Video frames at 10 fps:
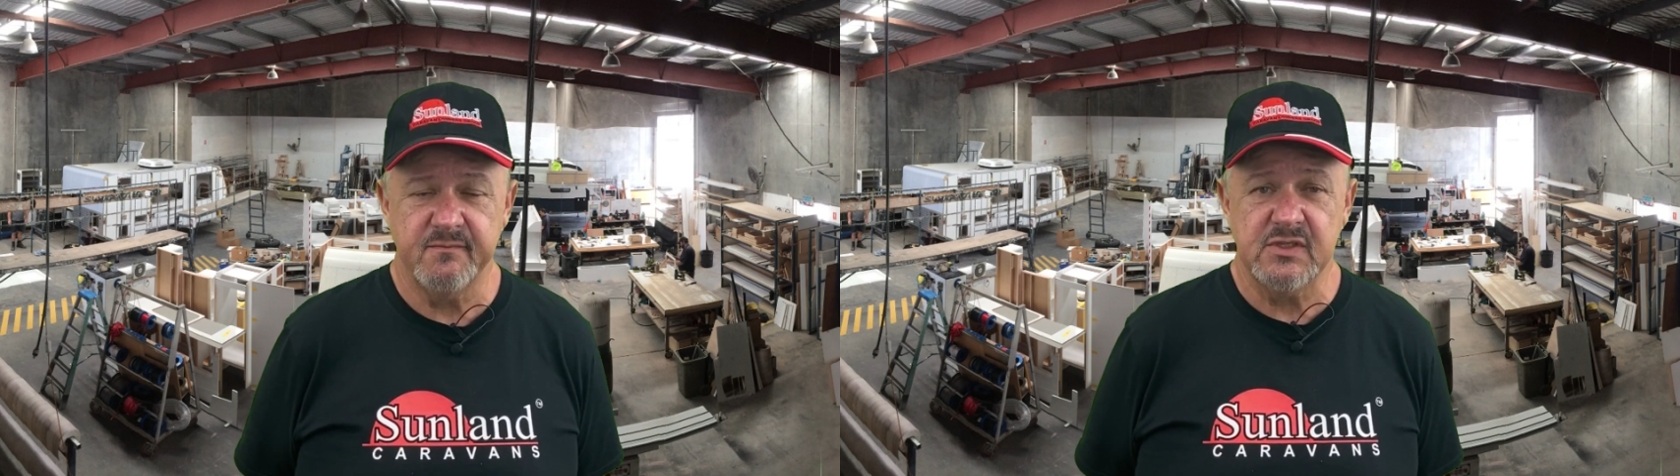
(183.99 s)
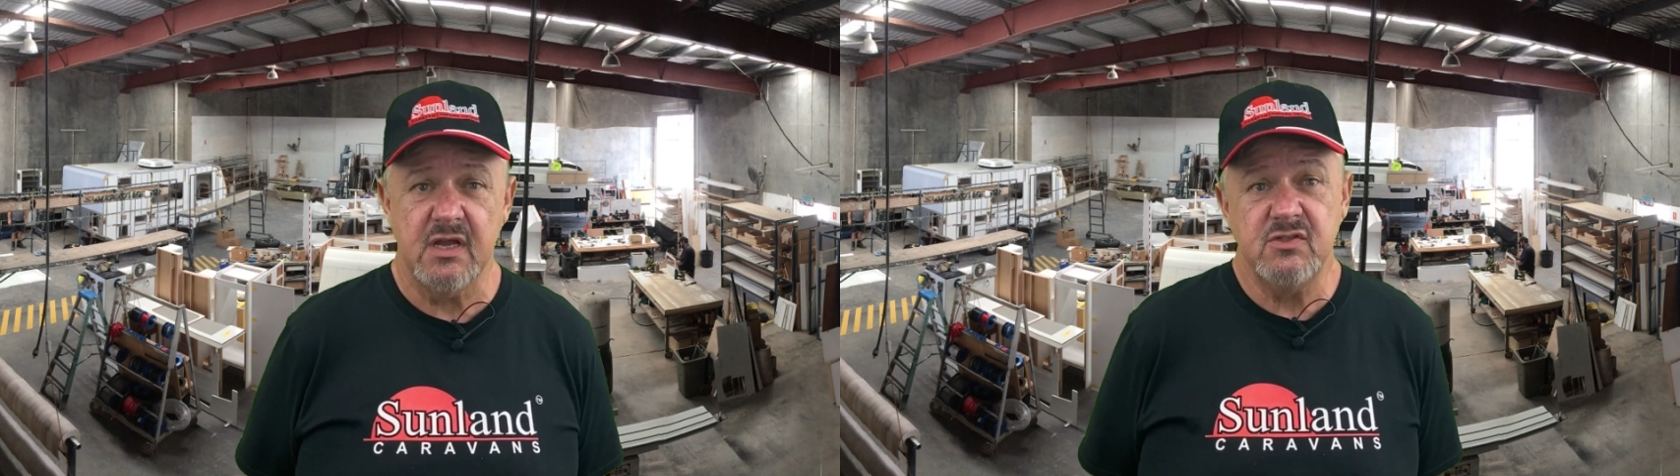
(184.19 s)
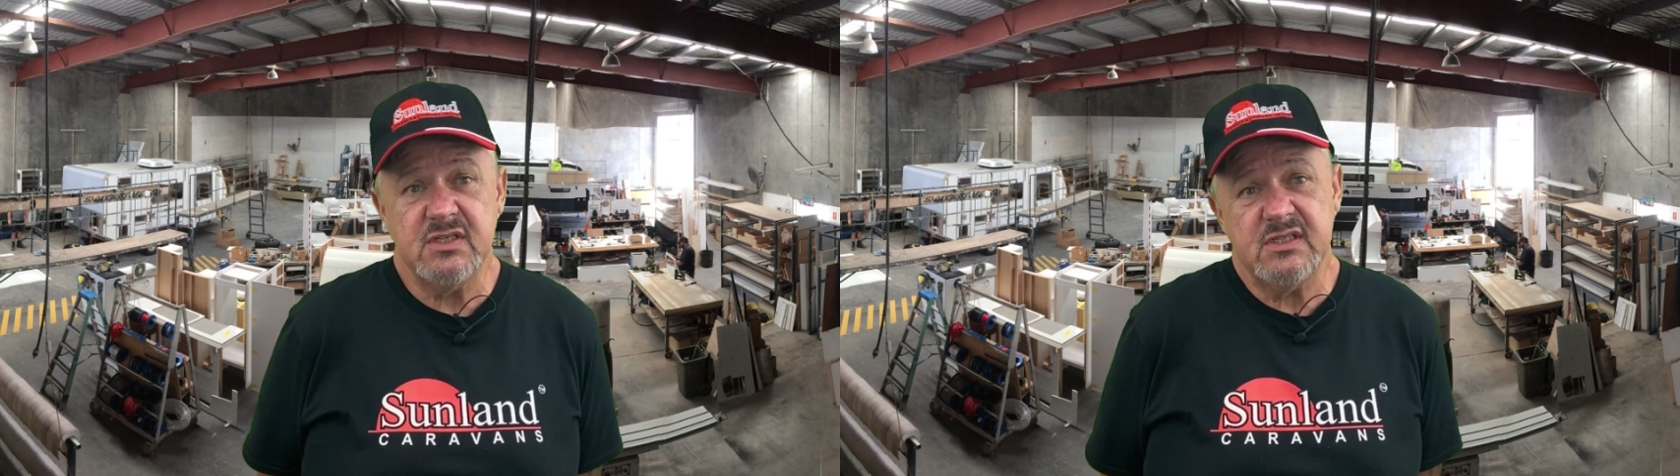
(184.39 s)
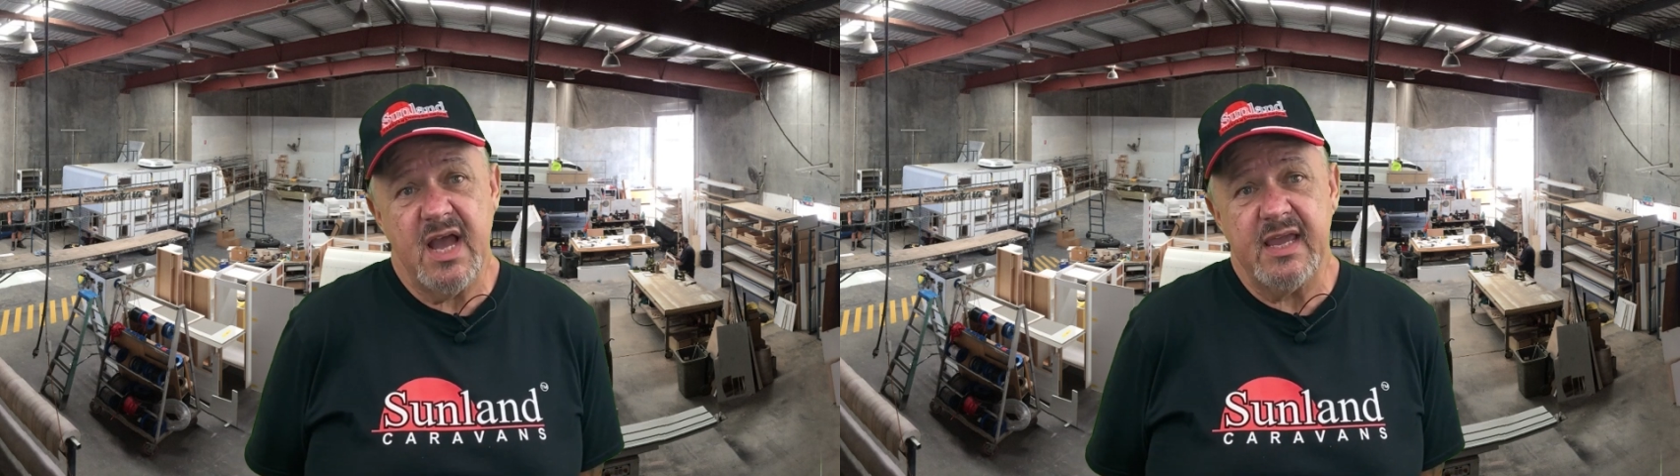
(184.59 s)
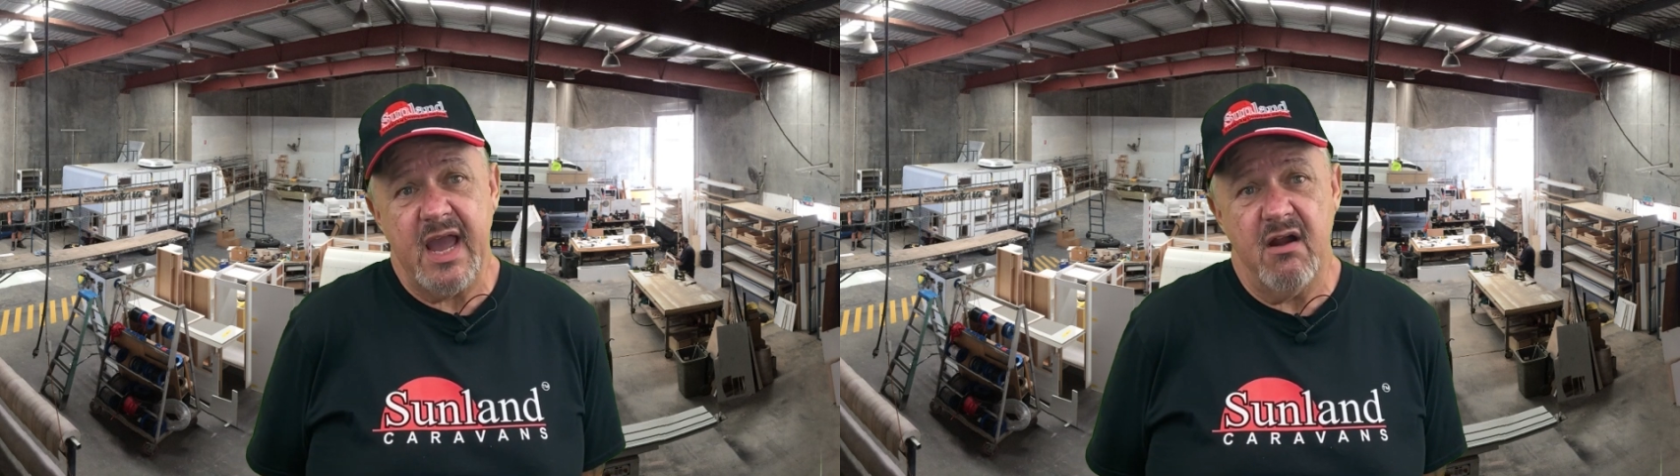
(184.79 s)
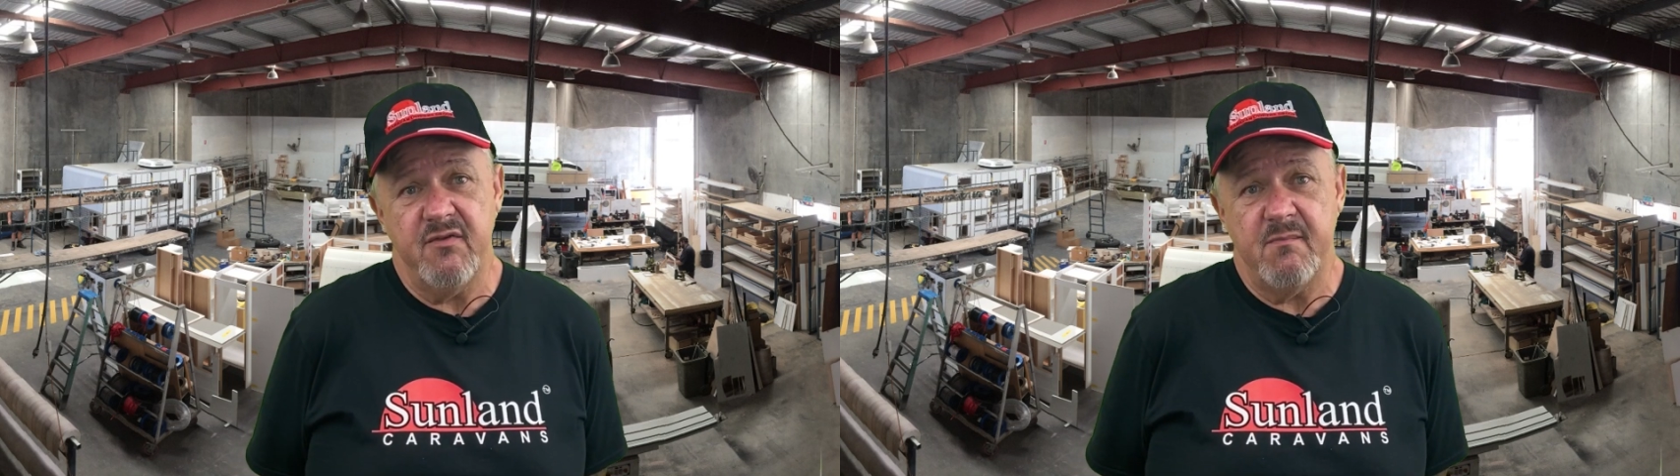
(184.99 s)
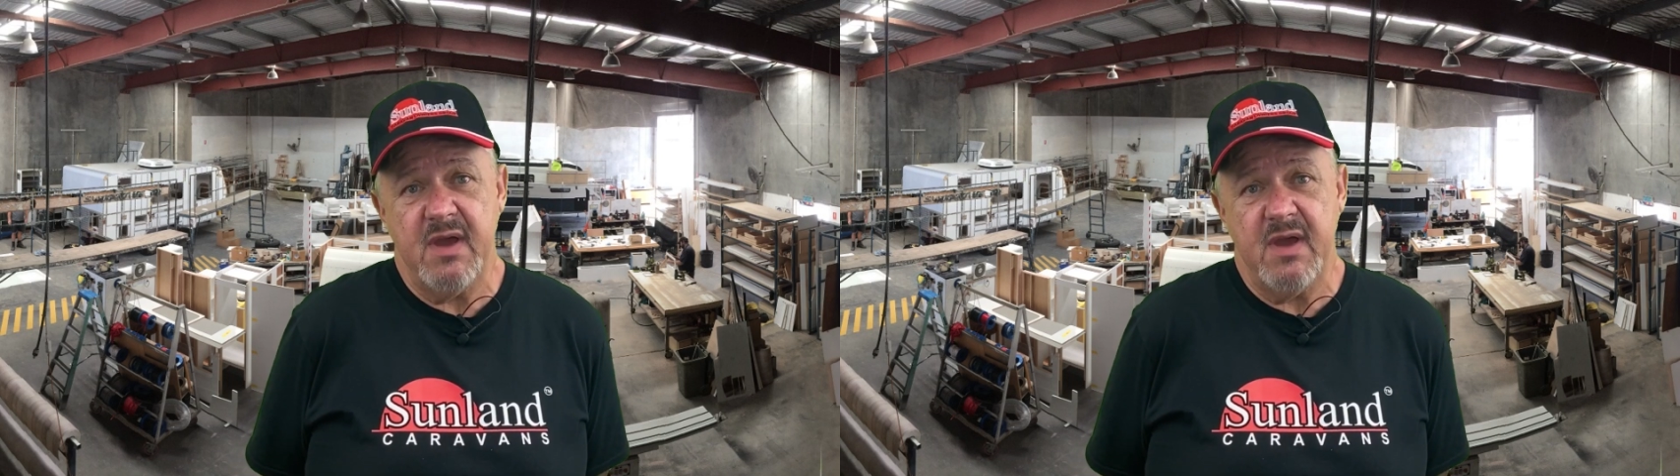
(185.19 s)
So just say caravan